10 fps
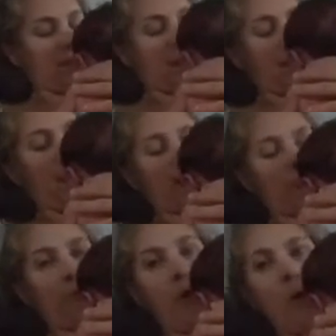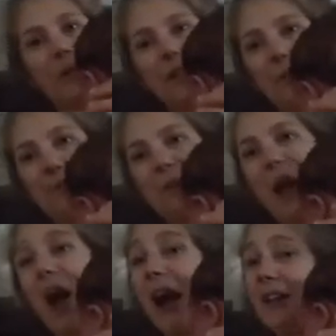Say bye to the folks.
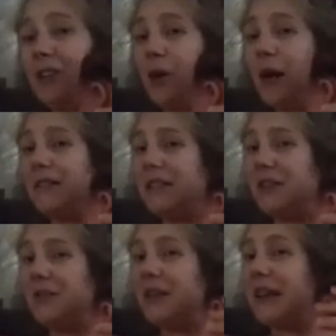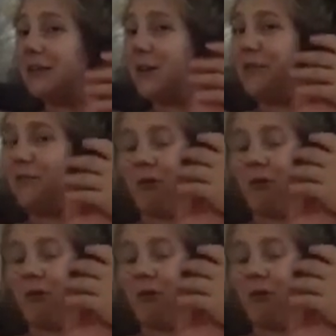All right, so I'll see you next week